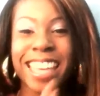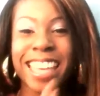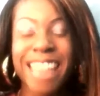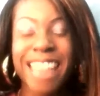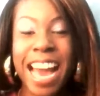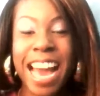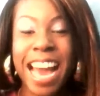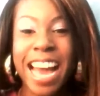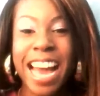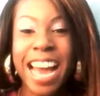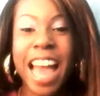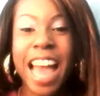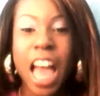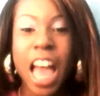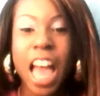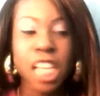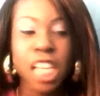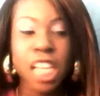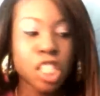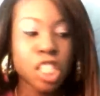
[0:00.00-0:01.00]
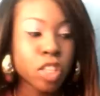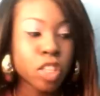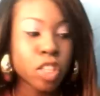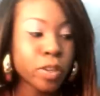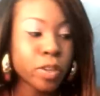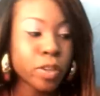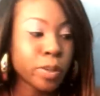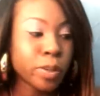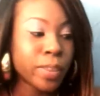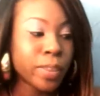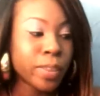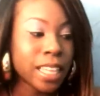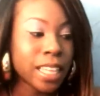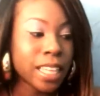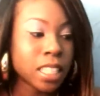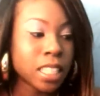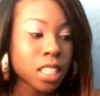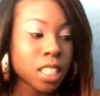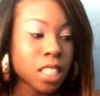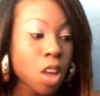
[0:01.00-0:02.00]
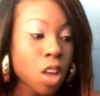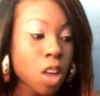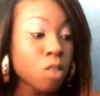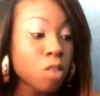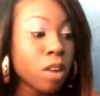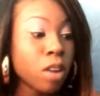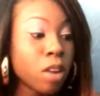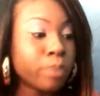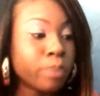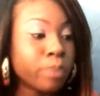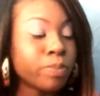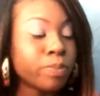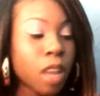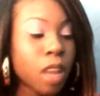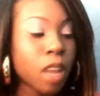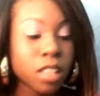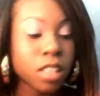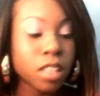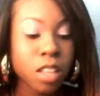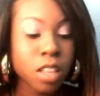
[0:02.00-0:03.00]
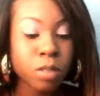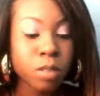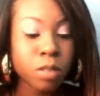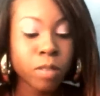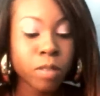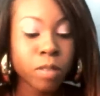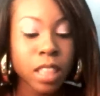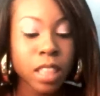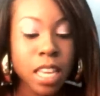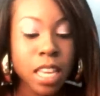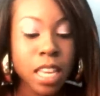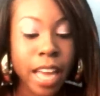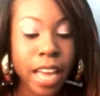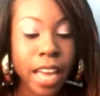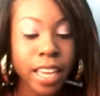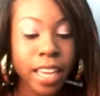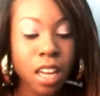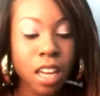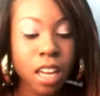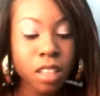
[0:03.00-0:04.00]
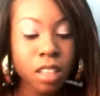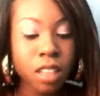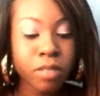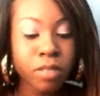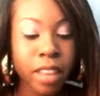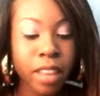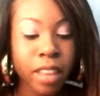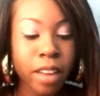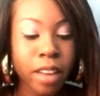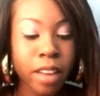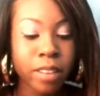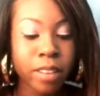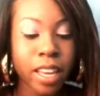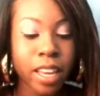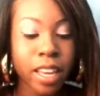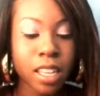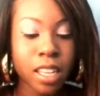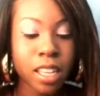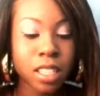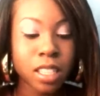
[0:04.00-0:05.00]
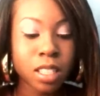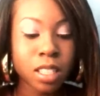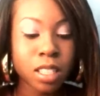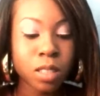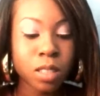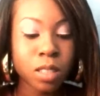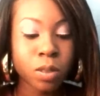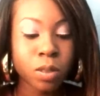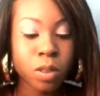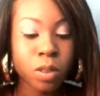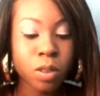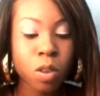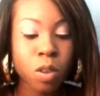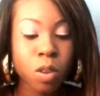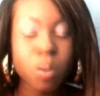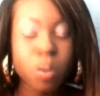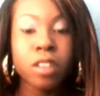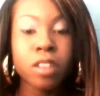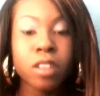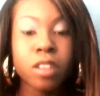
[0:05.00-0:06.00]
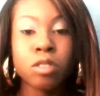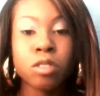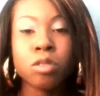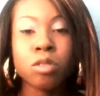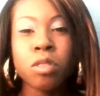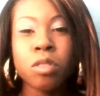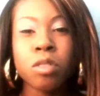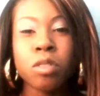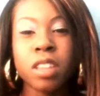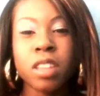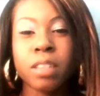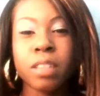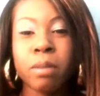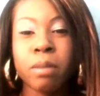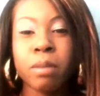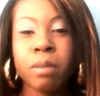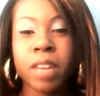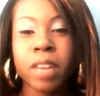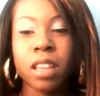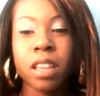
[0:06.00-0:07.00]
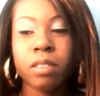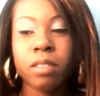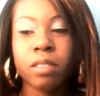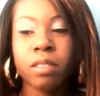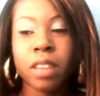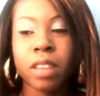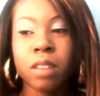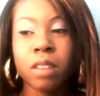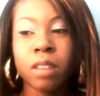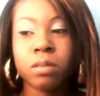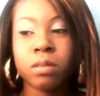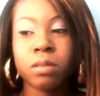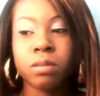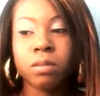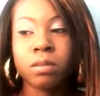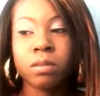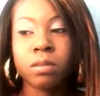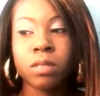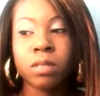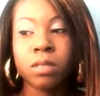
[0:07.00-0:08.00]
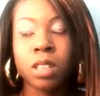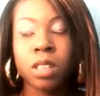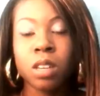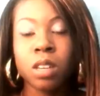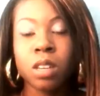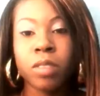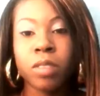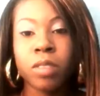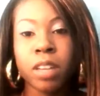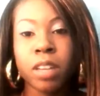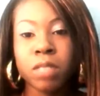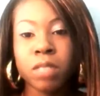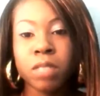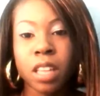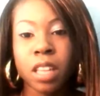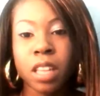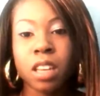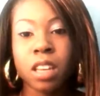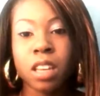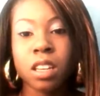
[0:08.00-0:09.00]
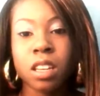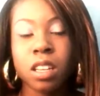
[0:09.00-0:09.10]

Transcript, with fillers: yeah. So that's, oh no. Also, one thing I cannot live without is, well, there's two things I probably can't live without when it comes to like